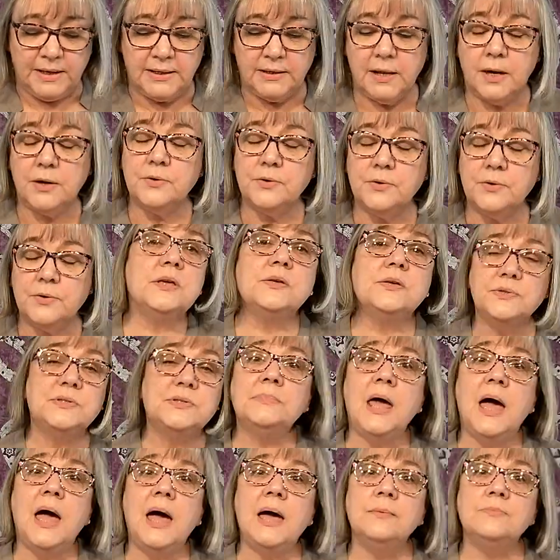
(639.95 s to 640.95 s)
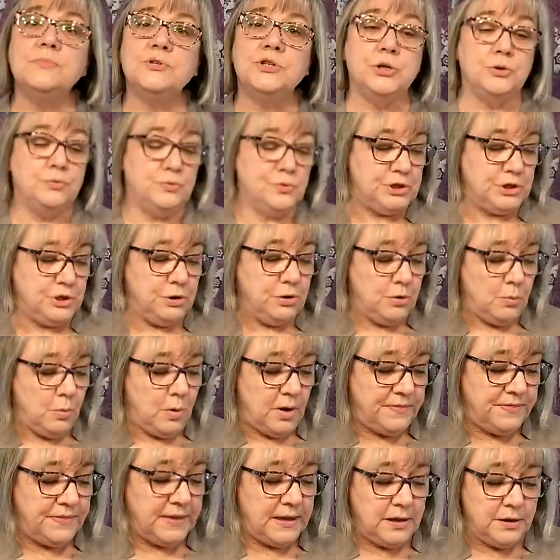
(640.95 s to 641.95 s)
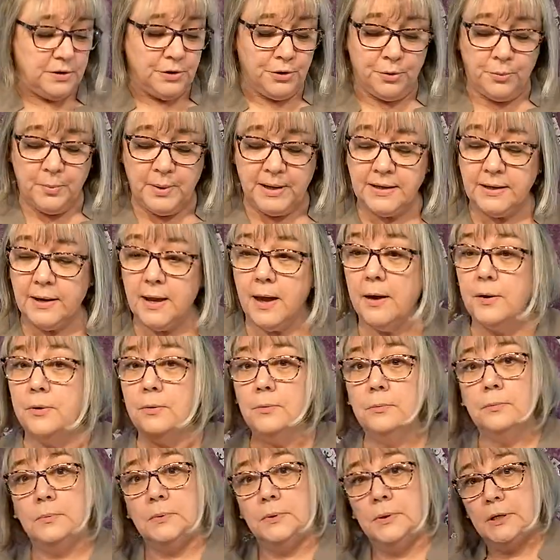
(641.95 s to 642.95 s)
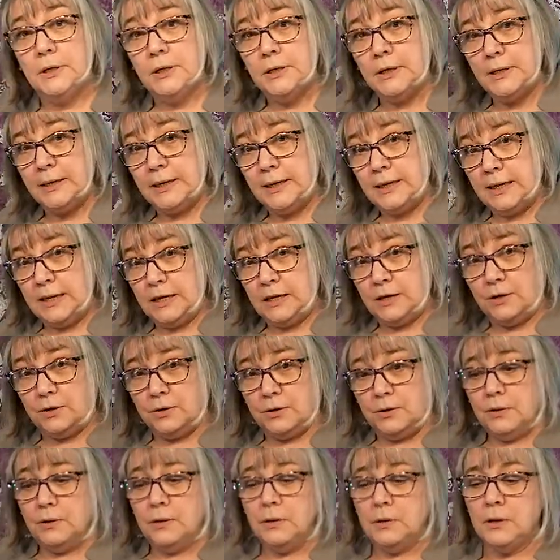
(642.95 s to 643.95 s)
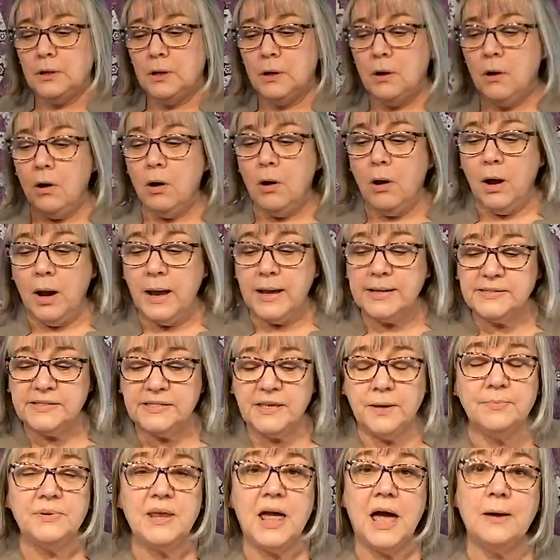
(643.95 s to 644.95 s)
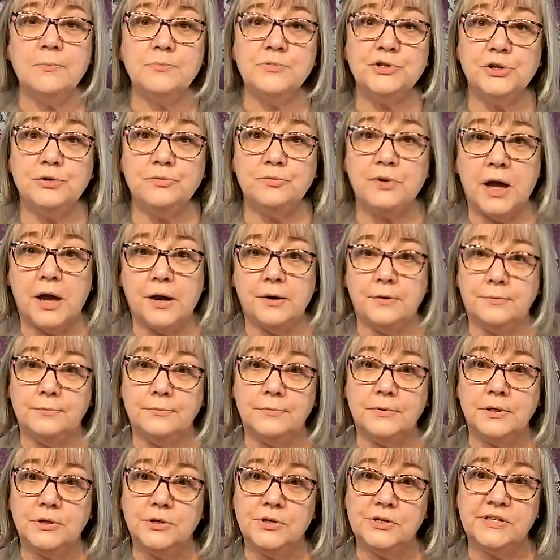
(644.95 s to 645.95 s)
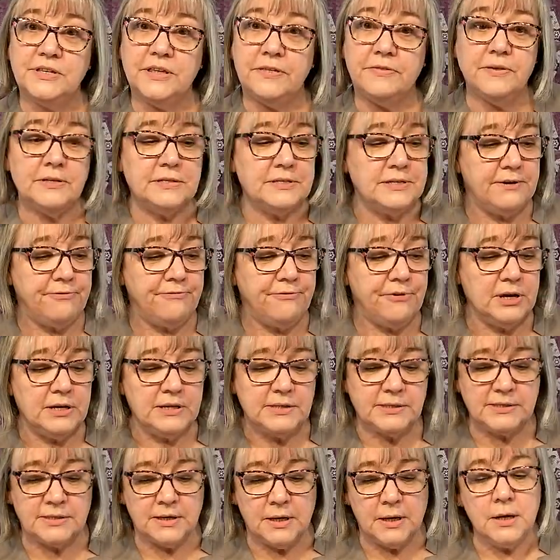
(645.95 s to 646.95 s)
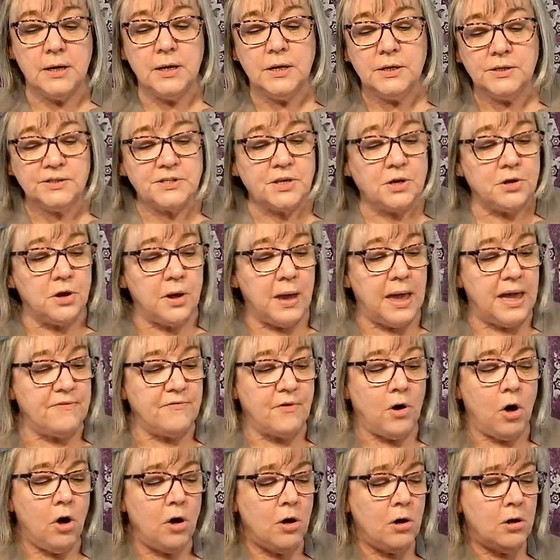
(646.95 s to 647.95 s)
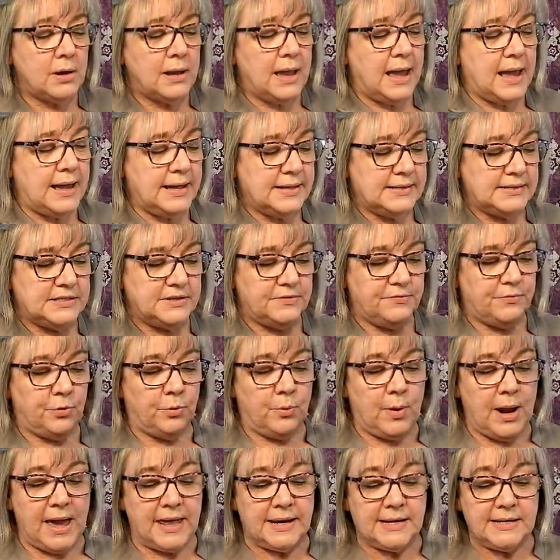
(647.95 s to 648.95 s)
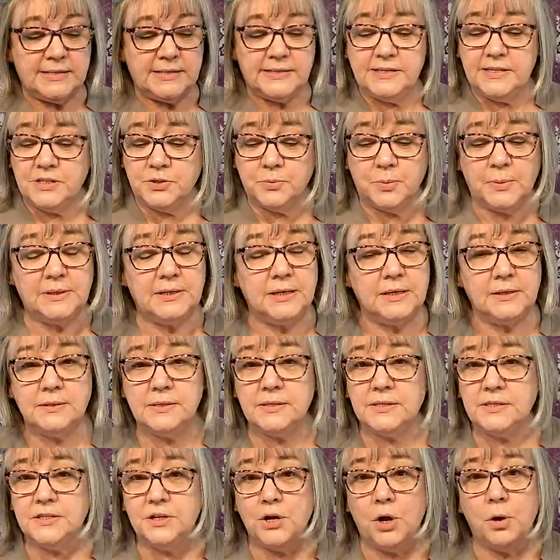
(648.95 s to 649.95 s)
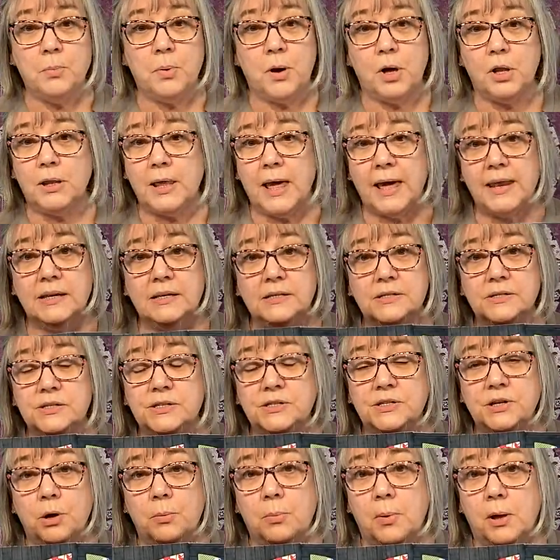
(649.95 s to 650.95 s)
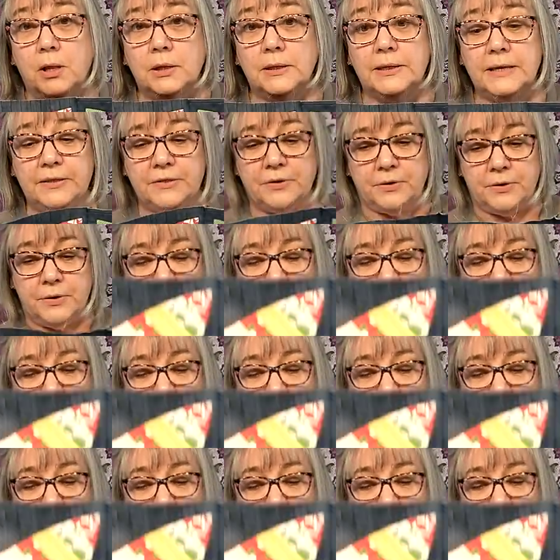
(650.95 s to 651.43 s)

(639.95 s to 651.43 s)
So sometimes you do want the inner window here, and sometimes you don't. You see the difference? So you have all kinds of varieties. This one didn't snowball. I didn't snowball either.